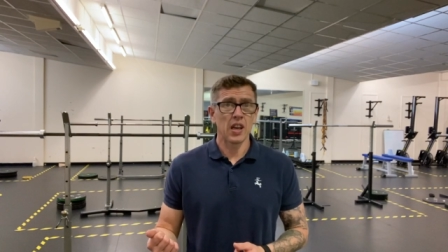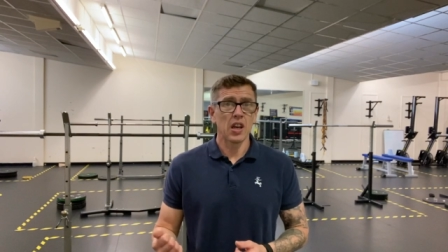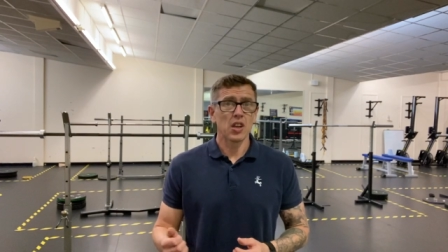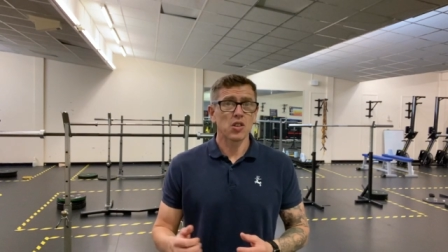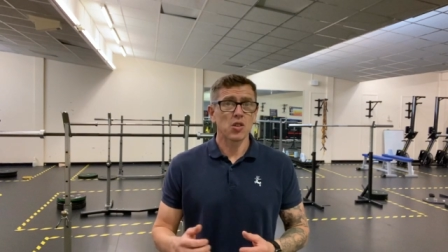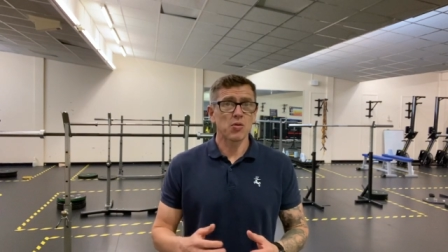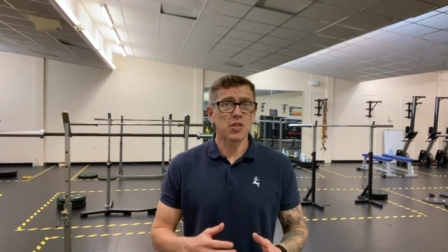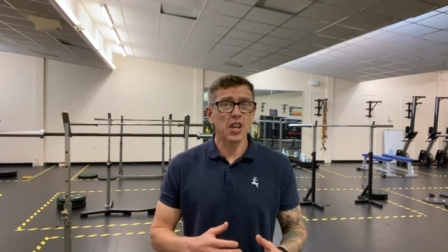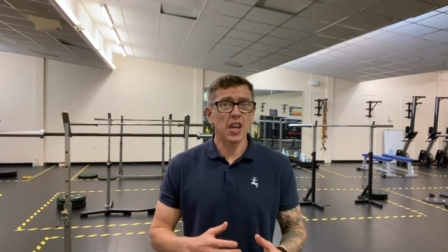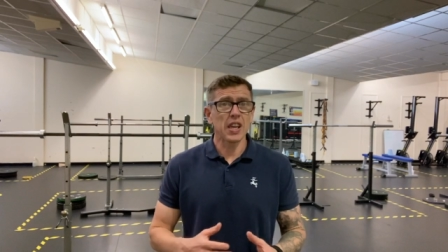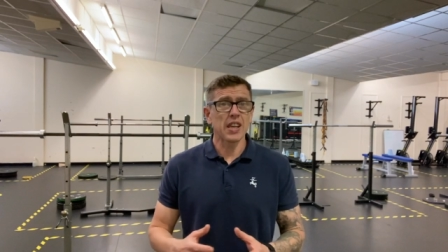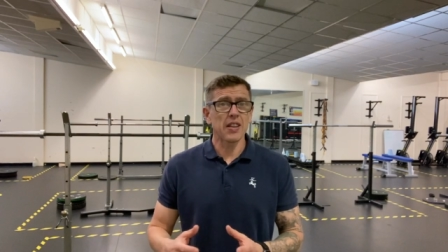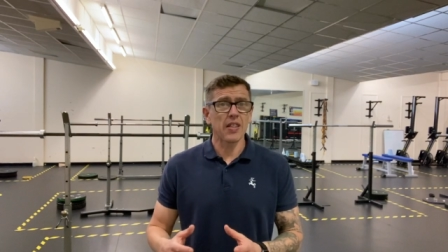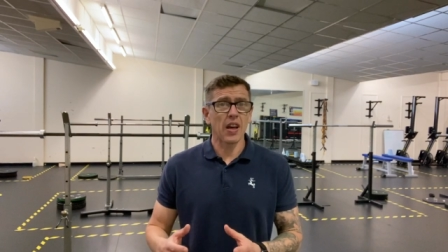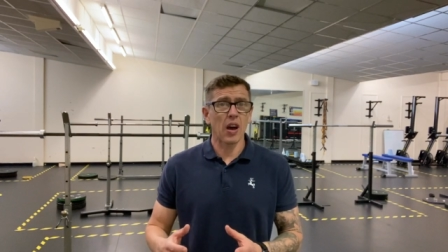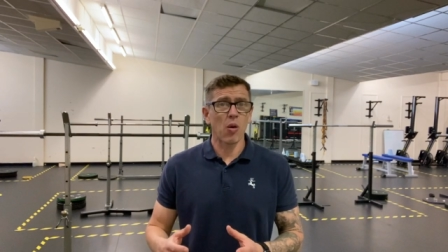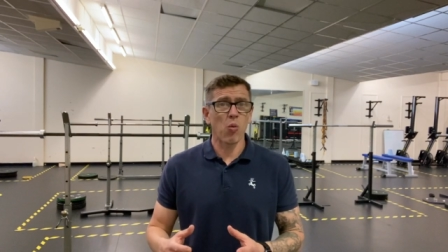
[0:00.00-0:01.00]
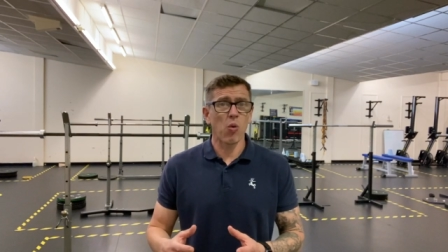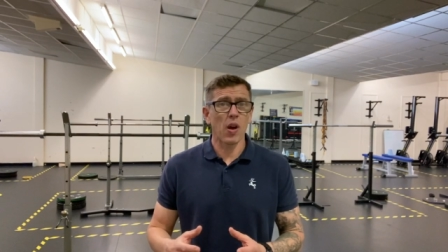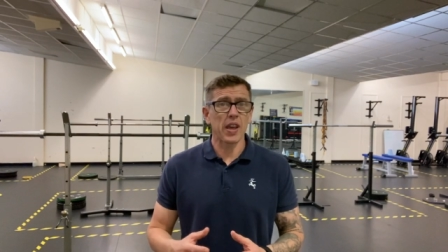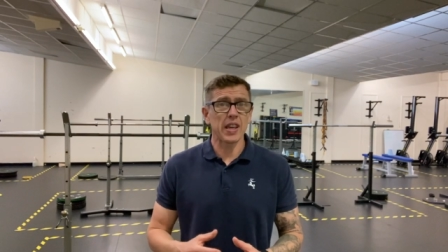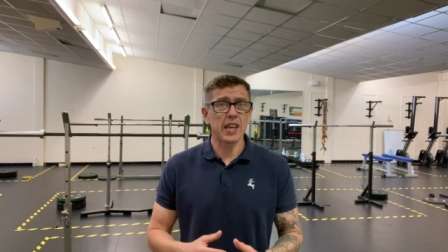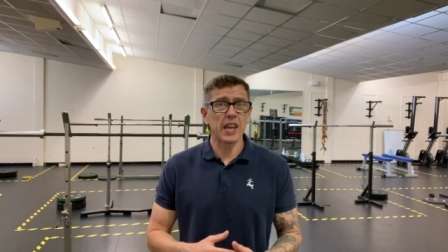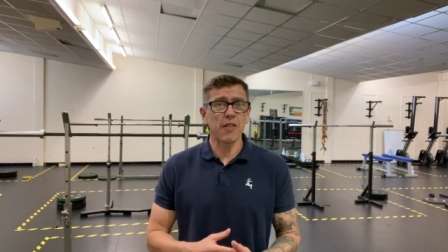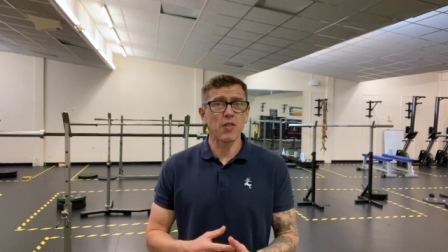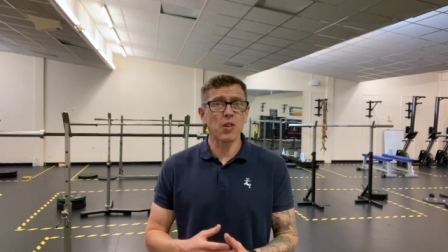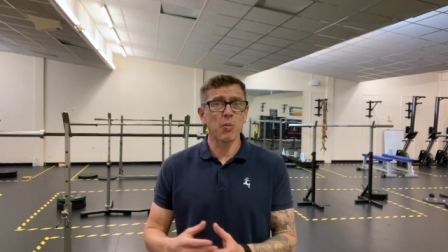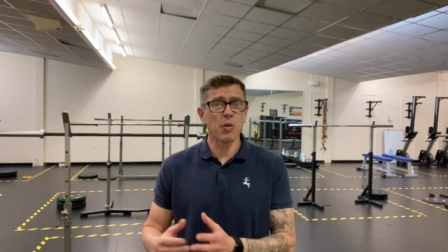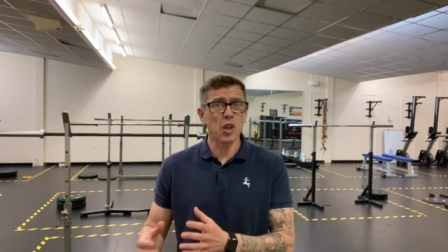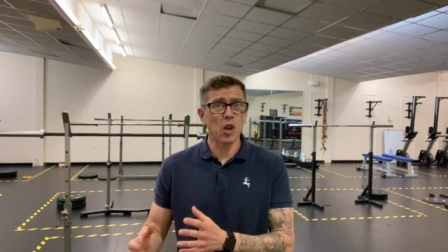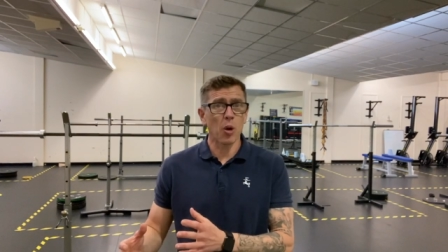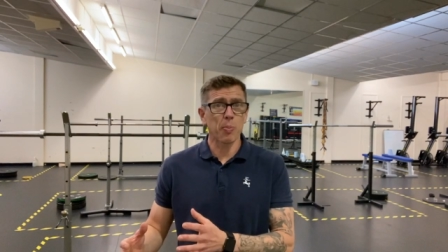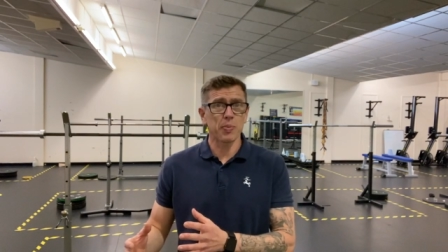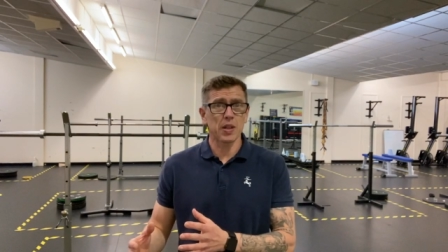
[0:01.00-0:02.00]
So taking that away, giving them the
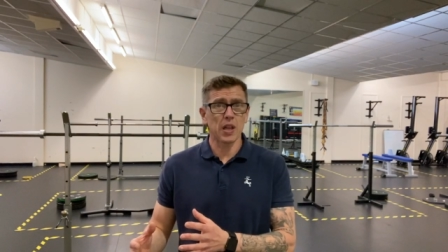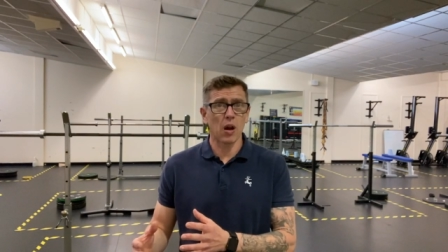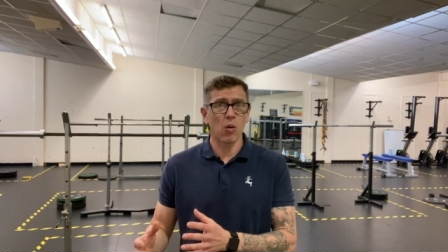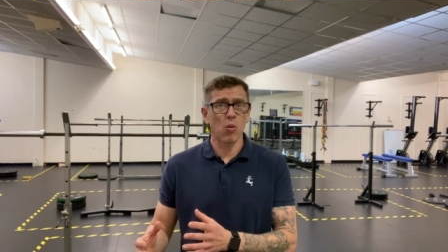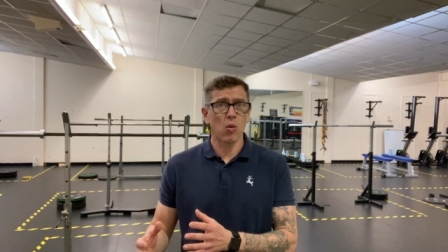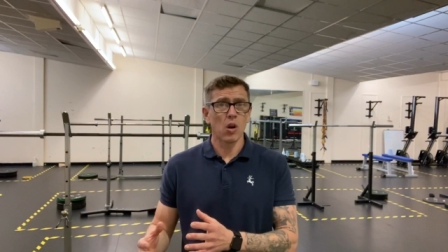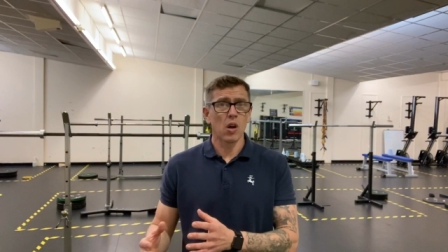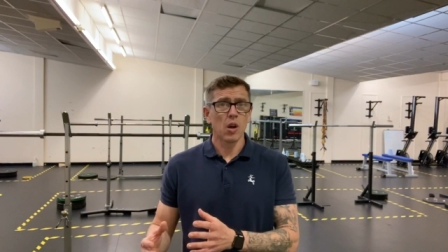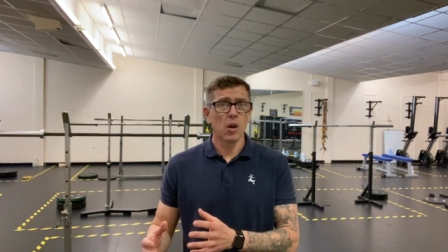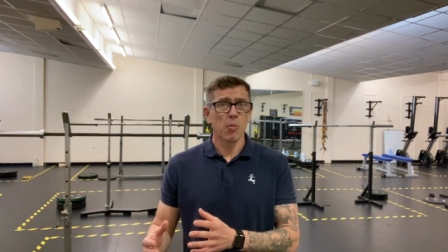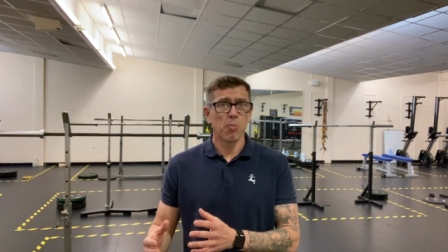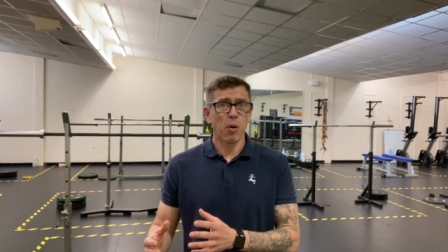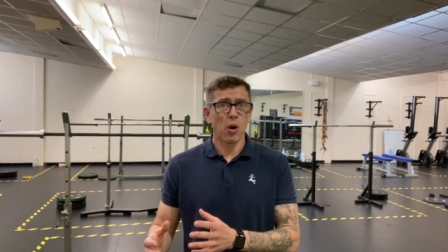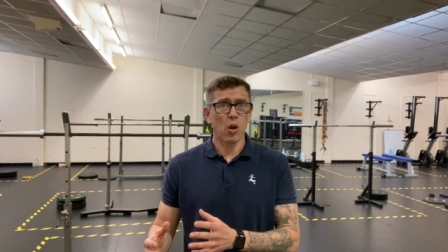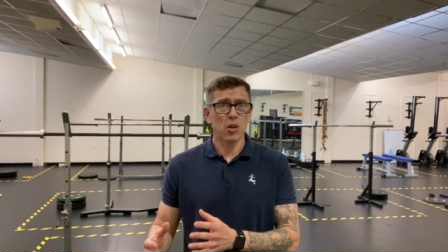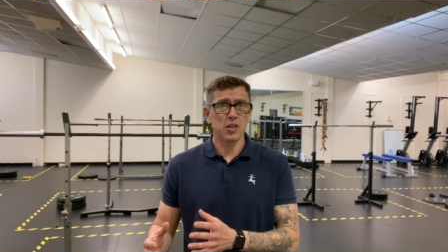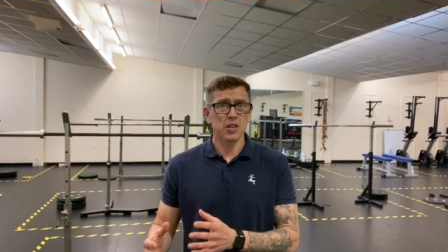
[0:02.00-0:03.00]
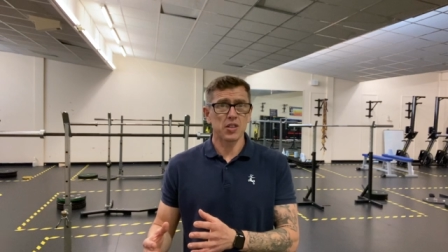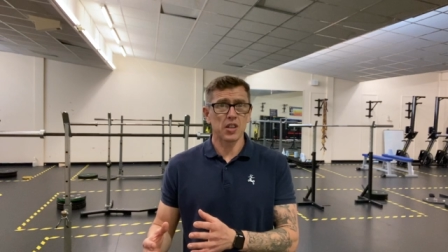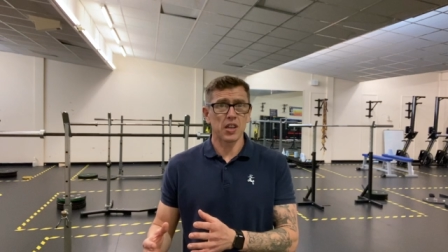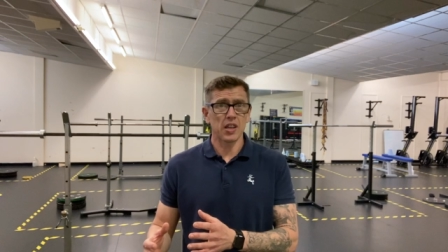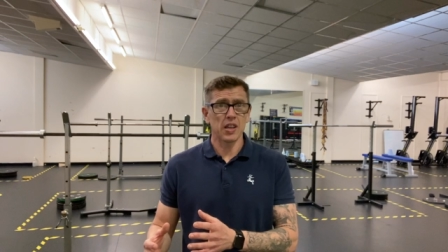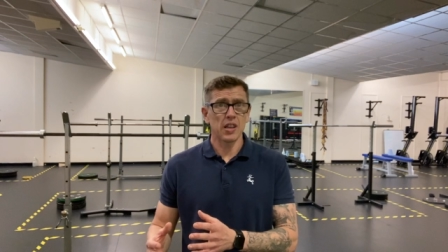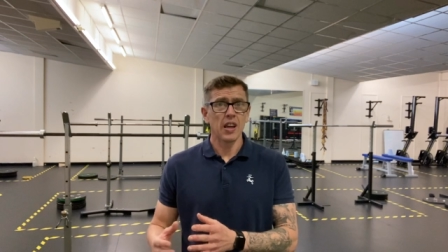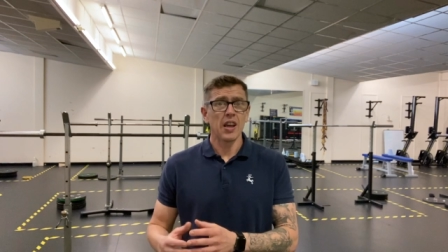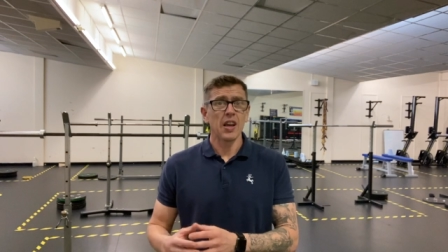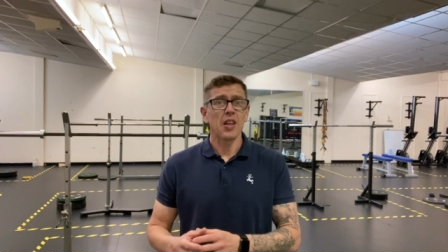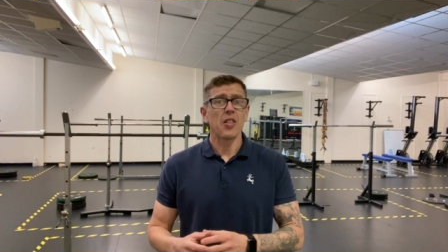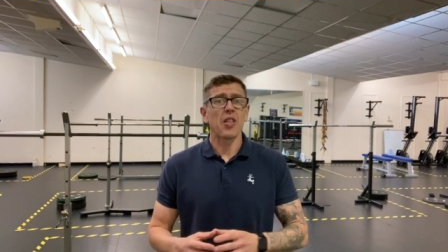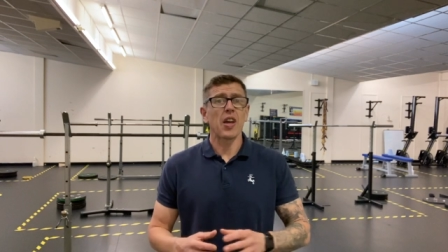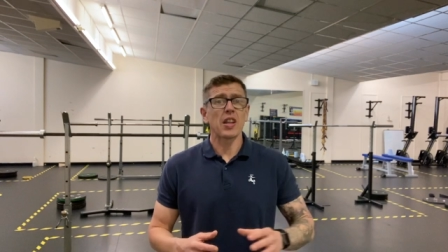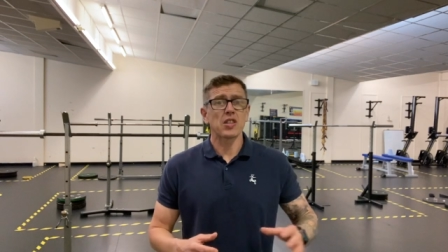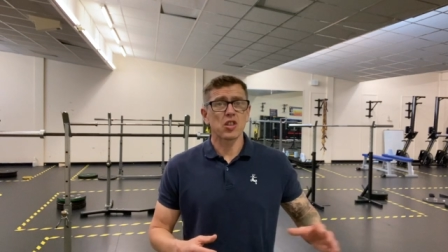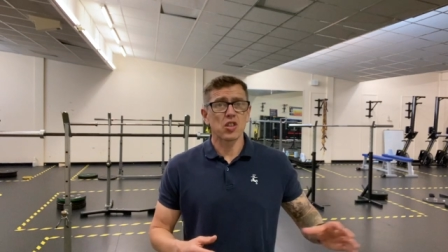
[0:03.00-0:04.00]
opt-out policy,
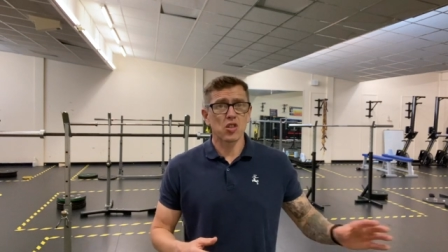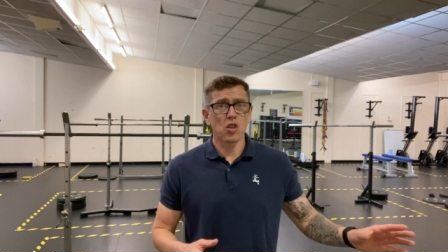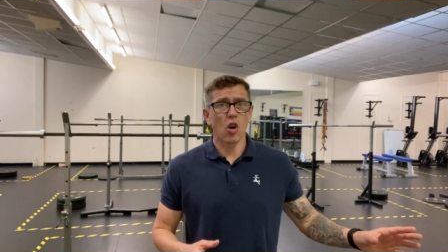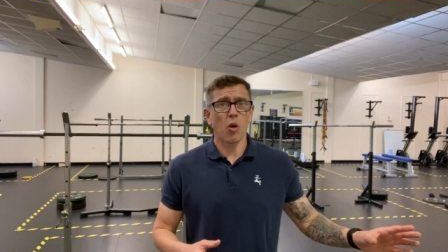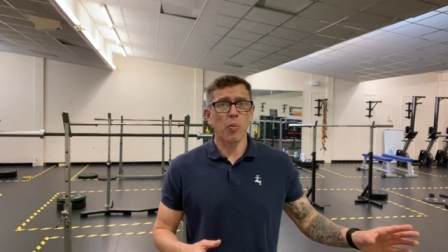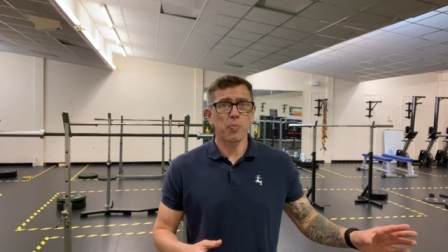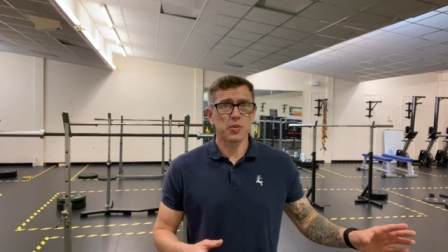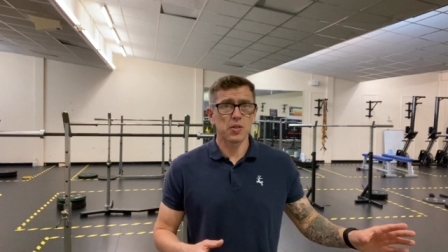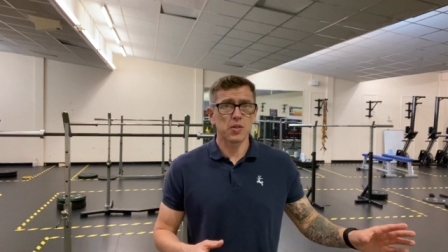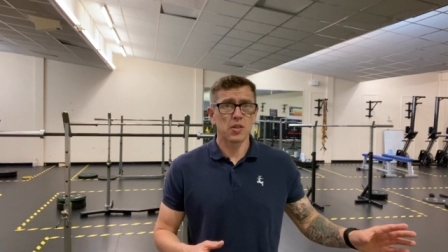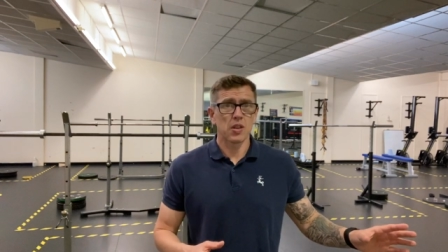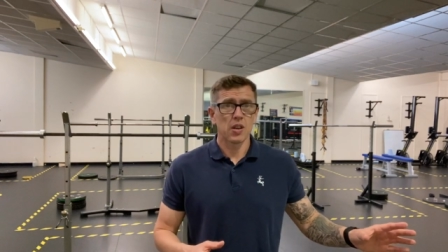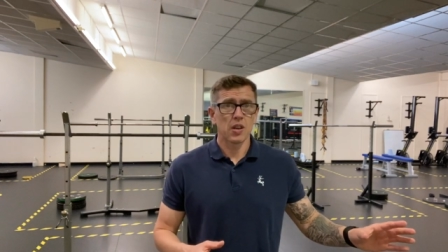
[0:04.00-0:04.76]
then stops